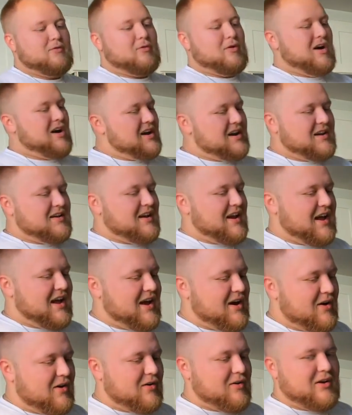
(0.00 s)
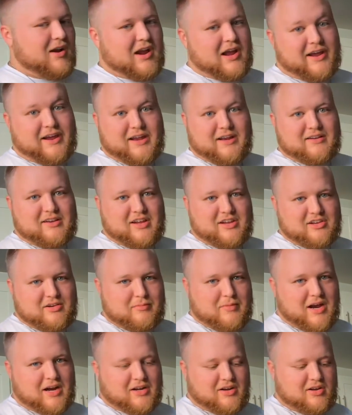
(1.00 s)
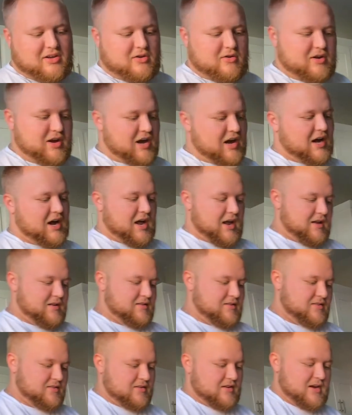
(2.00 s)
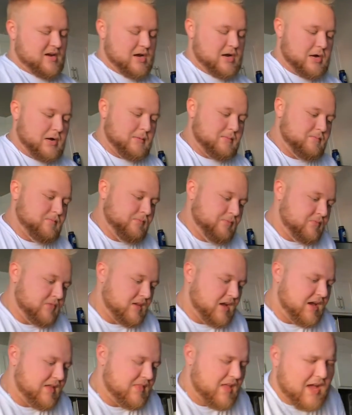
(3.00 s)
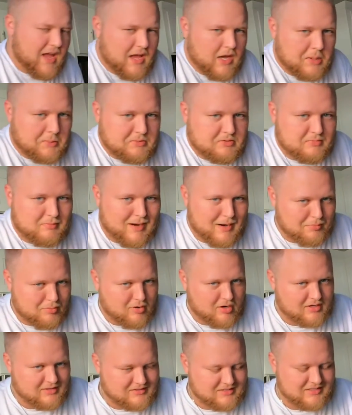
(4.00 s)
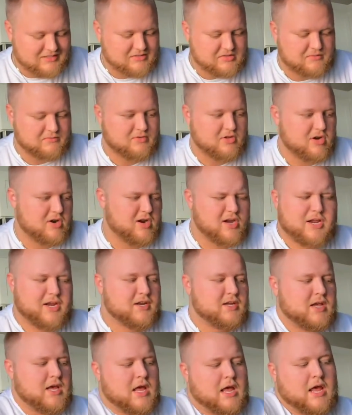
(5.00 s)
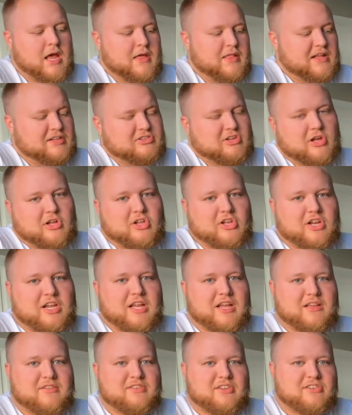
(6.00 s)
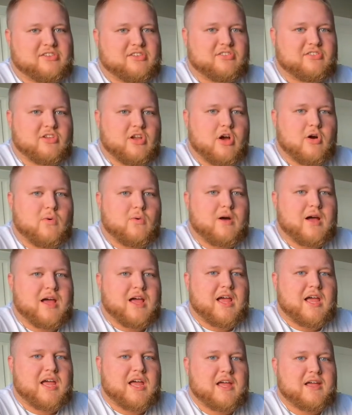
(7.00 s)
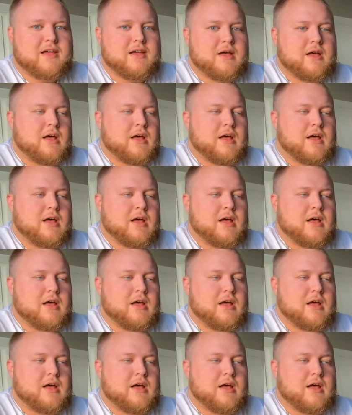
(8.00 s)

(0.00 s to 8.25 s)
write it down, and teach it back to you guys. And that helps my process of learning. That's all it is. This is no way